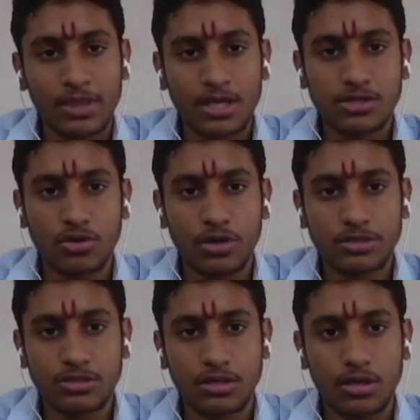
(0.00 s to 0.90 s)
So he
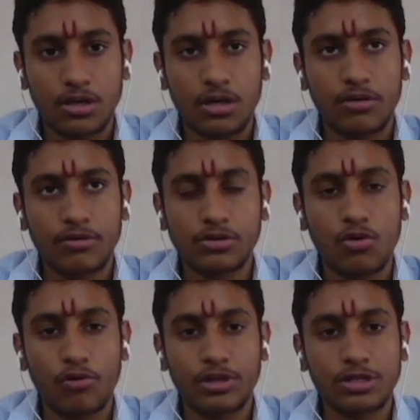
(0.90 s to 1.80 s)
will
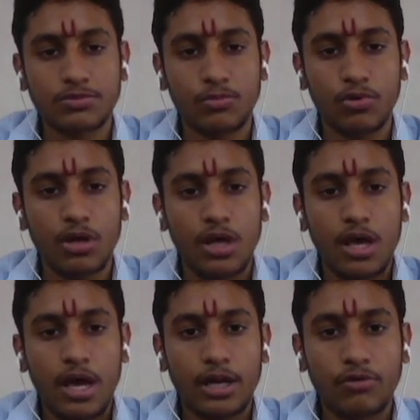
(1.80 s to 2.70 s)
go with this move,
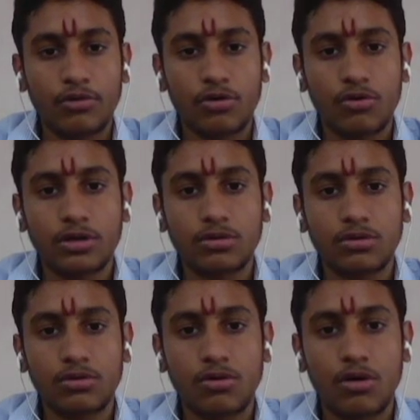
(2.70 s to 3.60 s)
and now you are going to
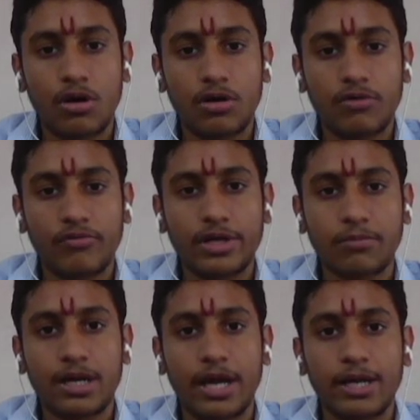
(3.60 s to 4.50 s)
go on for a checkmating
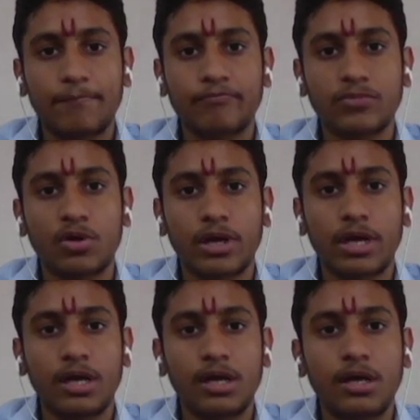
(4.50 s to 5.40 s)
idea.
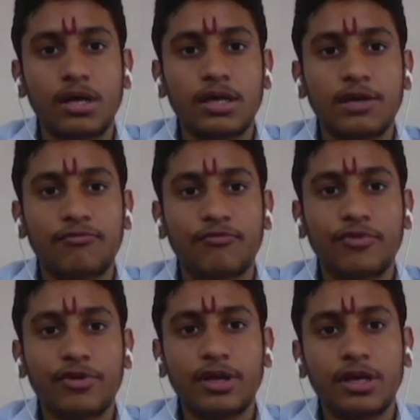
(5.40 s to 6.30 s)
Okay, if
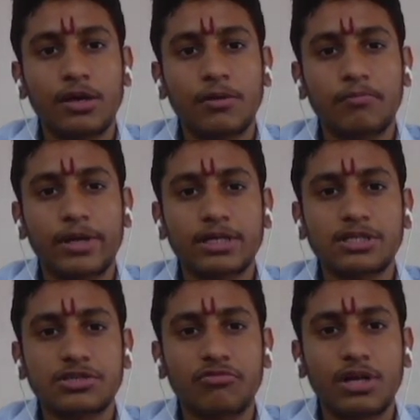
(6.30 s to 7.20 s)
he brings
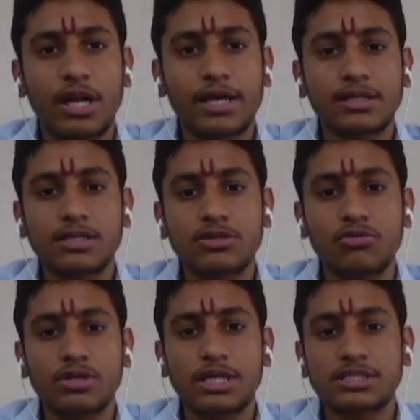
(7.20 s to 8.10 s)
his queen like this, you
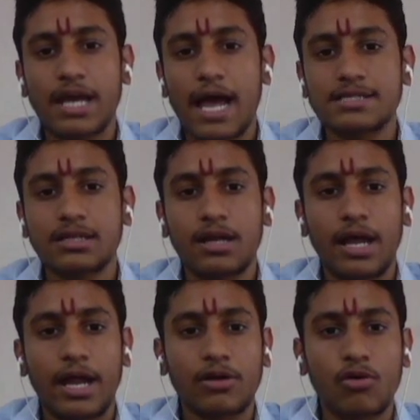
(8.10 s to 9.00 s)
will just castle
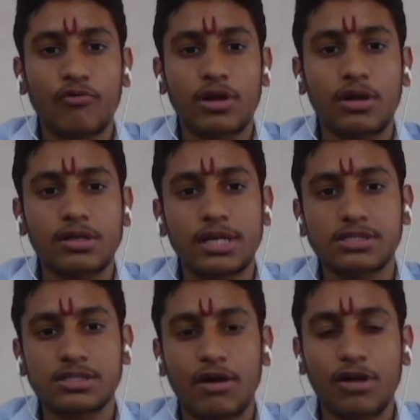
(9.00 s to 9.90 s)
and go for
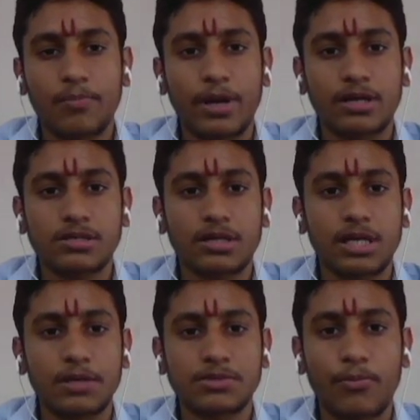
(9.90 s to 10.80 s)
just develop and
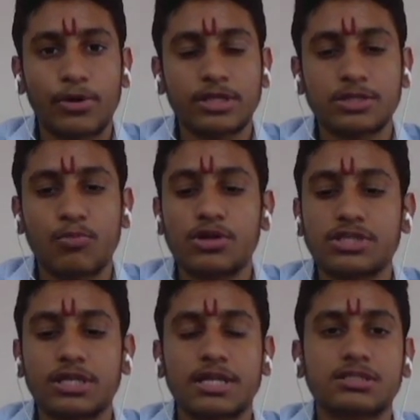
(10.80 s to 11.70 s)
keep supporting these pawns,
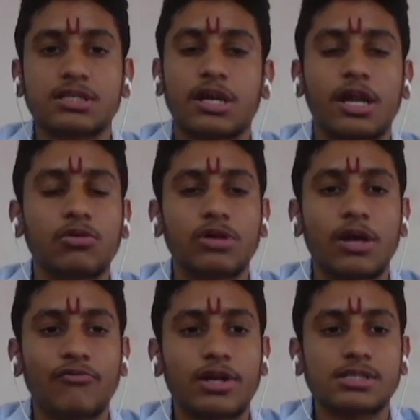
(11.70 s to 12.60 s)
and that's a really good
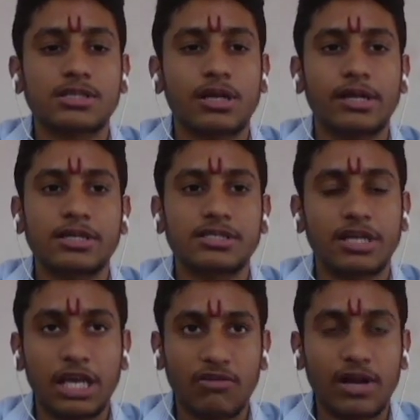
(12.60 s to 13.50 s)
game for us, and it's an
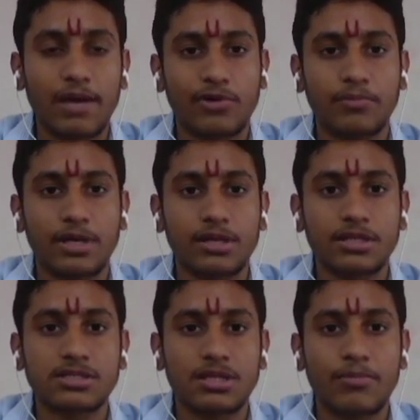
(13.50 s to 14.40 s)
equal game from here.
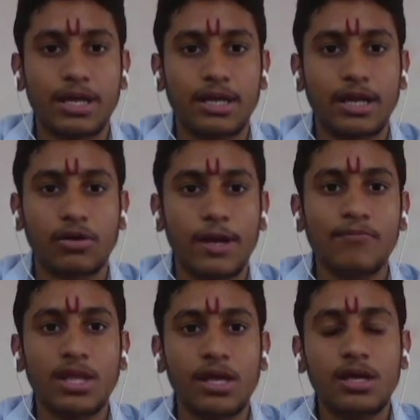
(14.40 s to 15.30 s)
This is the main line. Okay,
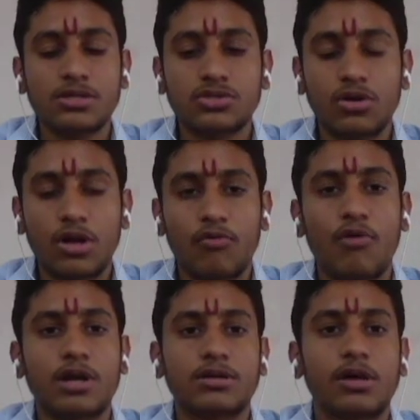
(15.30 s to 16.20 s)
so now
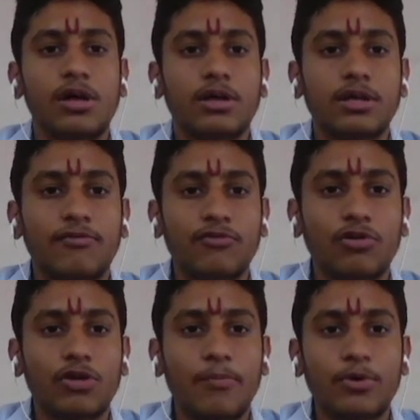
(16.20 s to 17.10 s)
what if
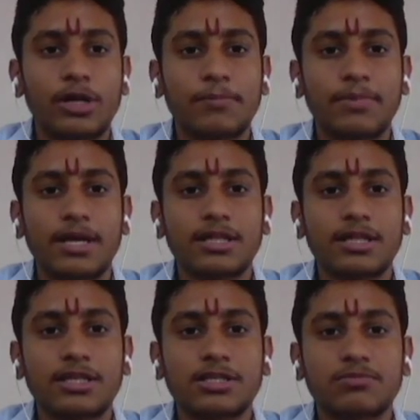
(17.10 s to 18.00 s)
your opponent play this
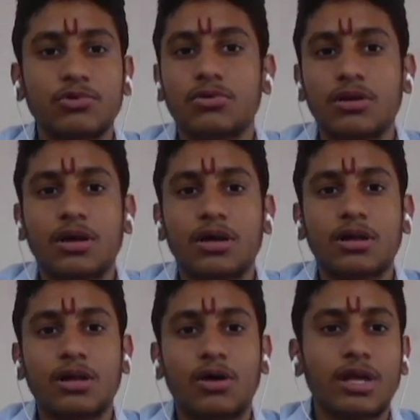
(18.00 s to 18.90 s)
move?
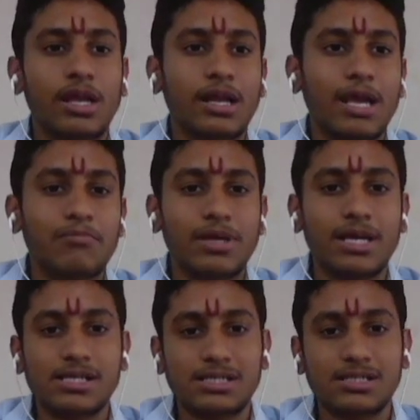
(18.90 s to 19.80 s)
Now the real game
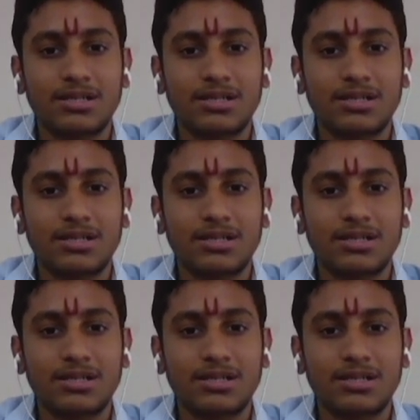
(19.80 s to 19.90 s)
begins.